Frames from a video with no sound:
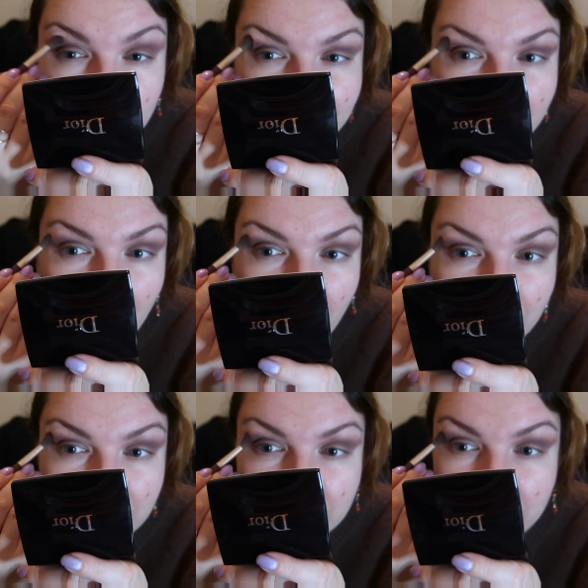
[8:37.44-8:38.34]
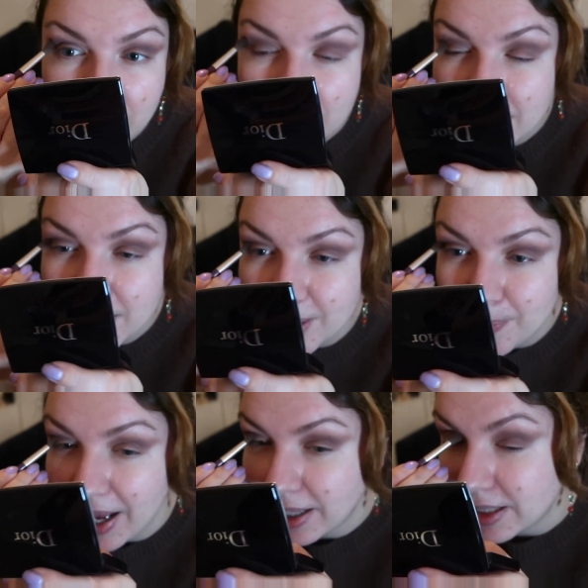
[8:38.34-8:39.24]
with a card
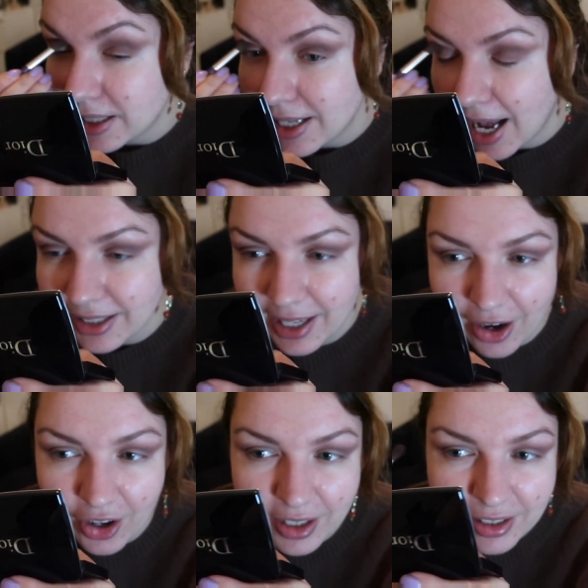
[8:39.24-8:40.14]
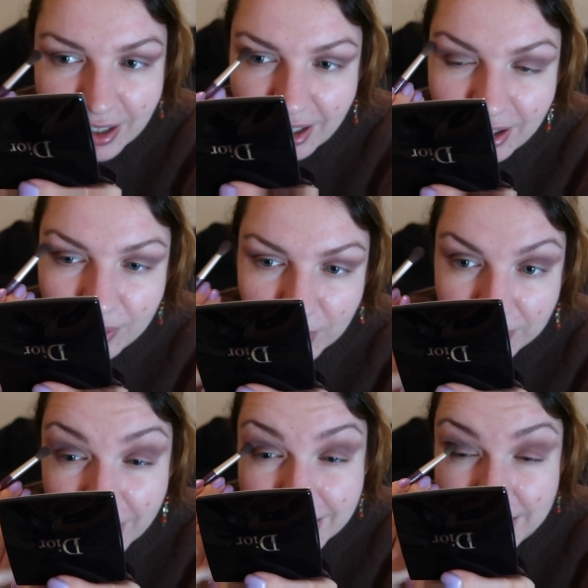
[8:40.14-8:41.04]
depicting that character we
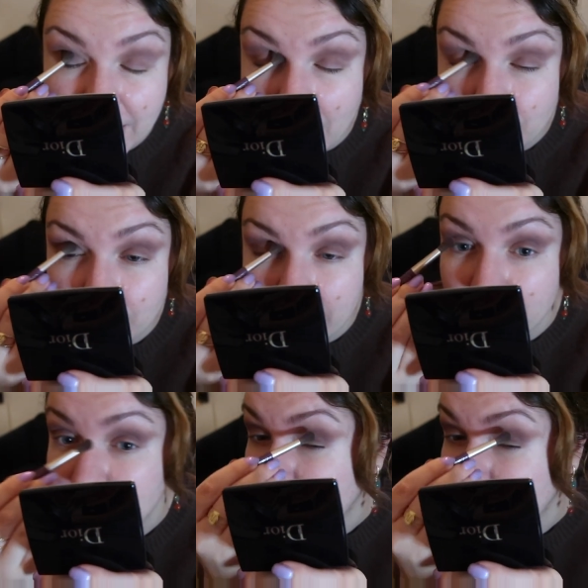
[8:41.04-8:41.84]
fell in love with.